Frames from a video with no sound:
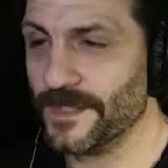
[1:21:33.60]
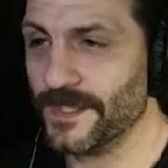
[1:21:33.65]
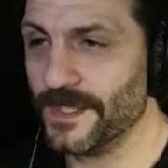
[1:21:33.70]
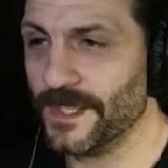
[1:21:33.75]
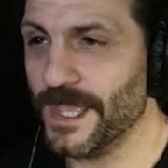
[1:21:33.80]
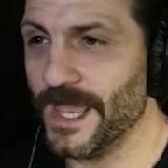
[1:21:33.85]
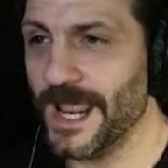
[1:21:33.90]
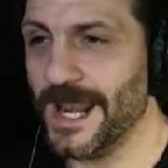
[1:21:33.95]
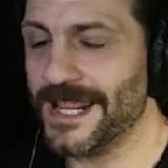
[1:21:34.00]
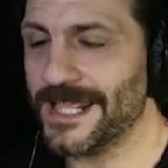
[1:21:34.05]

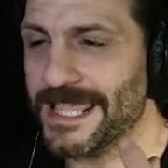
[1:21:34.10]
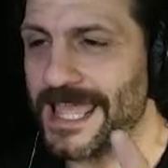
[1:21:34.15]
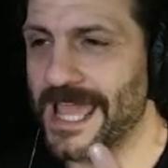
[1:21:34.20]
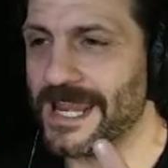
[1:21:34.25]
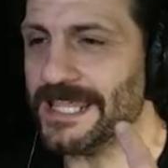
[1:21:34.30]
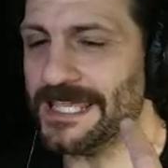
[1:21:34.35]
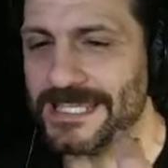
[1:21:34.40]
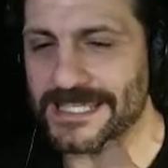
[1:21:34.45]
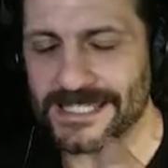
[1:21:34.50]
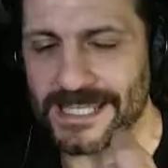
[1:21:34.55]
yeah. And
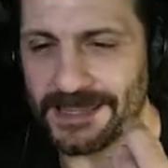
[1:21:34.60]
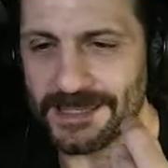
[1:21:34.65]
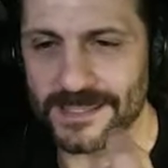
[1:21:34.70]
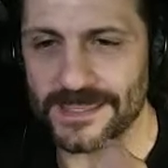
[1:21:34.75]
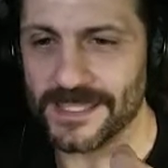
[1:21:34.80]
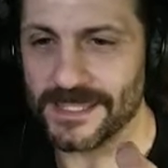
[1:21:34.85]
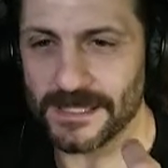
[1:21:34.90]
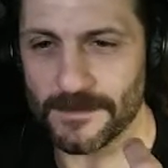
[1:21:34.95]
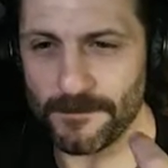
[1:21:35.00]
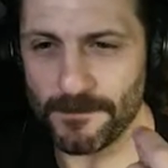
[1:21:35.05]
again, he said the
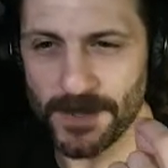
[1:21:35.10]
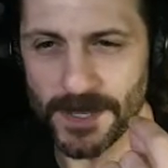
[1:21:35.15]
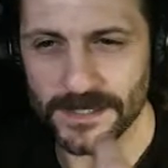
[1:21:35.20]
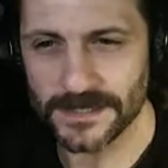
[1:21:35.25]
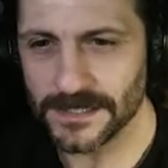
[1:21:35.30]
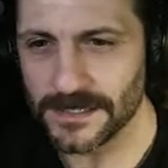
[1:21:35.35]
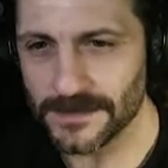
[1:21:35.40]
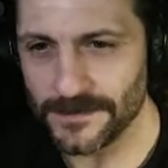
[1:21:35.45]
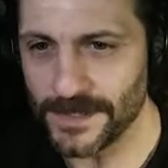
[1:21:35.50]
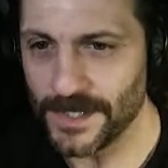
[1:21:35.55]
thing that
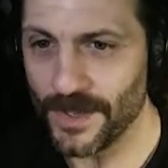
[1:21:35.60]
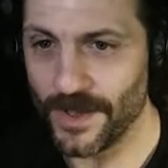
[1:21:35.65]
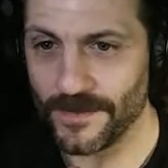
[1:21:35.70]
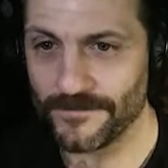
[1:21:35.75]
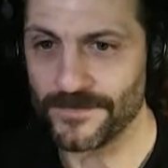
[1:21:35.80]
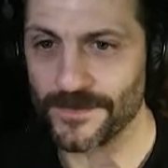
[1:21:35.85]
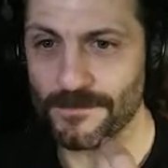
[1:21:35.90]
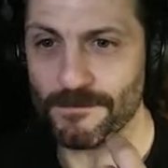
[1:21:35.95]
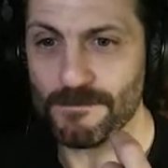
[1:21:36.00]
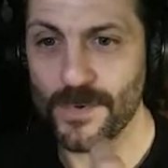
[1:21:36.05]
pisses me
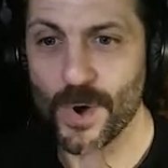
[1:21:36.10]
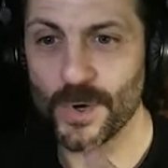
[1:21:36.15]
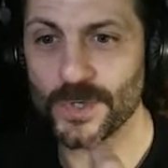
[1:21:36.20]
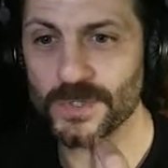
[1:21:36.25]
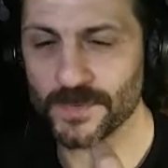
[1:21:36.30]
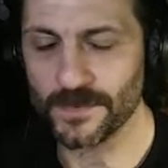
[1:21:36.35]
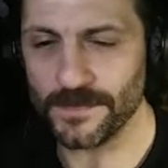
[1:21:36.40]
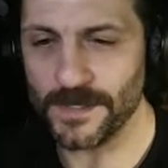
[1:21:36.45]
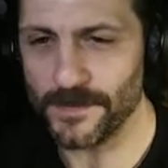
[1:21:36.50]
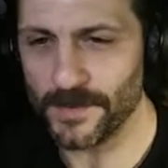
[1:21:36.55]
off the
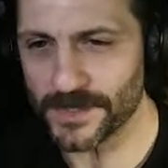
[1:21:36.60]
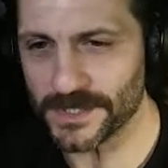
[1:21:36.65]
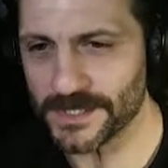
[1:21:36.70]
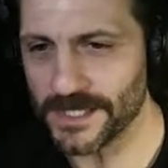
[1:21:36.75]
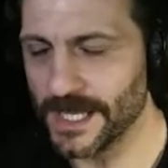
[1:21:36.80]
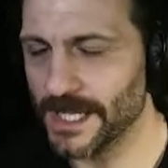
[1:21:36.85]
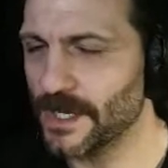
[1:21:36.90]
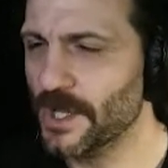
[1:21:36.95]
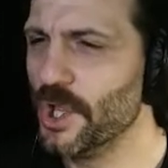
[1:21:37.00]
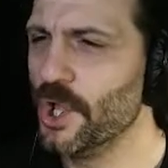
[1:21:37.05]
most when people
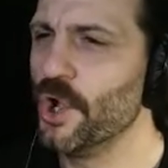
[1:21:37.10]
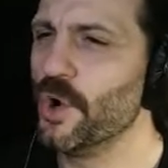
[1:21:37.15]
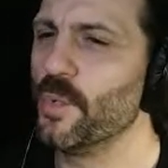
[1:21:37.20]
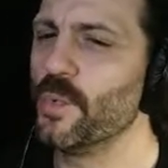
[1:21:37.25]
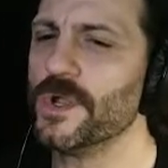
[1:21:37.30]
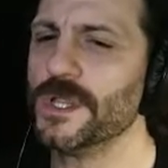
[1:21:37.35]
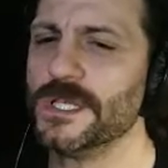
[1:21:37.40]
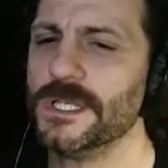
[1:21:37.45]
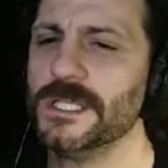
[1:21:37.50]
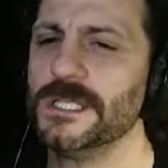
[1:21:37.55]
say it:
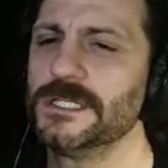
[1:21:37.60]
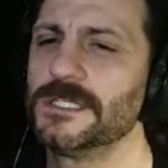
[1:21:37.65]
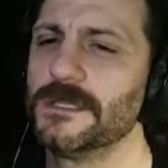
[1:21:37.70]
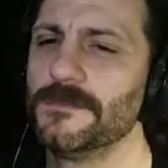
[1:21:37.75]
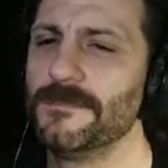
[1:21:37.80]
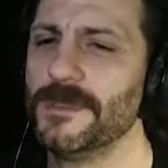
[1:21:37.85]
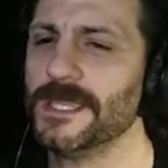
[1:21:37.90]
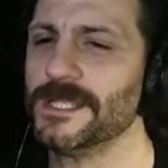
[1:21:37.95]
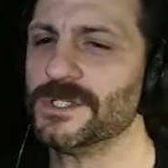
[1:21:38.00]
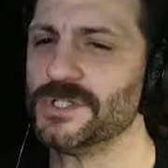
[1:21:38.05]
we need to
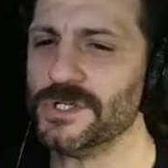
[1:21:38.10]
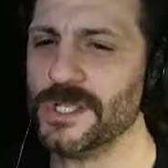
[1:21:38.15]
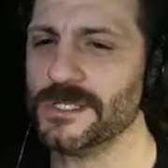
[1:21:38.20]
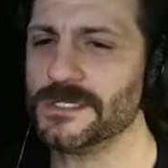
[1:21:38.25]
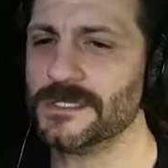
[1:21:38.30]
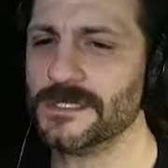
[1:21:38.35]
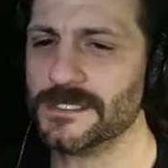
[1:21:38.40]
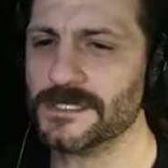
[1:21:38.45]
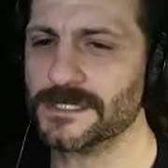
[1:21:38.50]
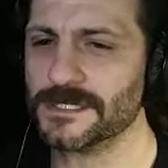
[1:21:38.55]
make
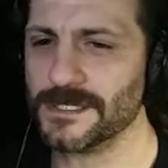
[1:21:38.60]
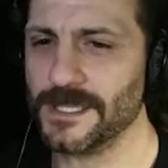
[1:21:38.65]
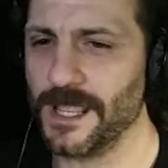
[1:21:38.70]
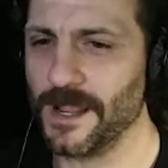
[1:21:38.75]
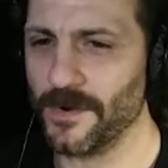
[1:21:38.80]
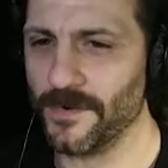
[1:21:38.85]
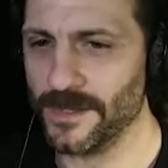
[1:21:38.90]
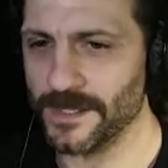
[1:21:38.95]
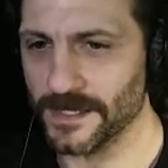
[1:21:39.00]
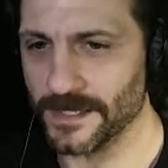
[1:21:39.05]
Jason
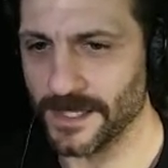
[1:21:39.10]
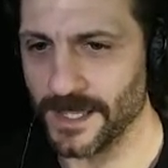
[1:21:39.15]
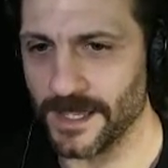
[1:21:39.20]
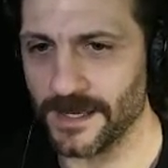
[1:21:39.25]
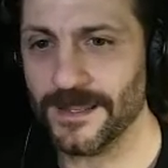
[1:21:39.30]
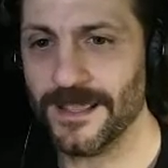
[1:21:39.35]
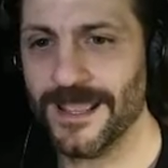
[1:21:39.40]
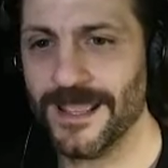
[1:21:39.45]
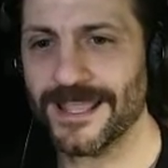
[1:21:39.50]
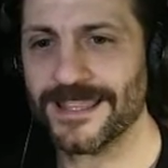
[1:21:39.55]
scary again.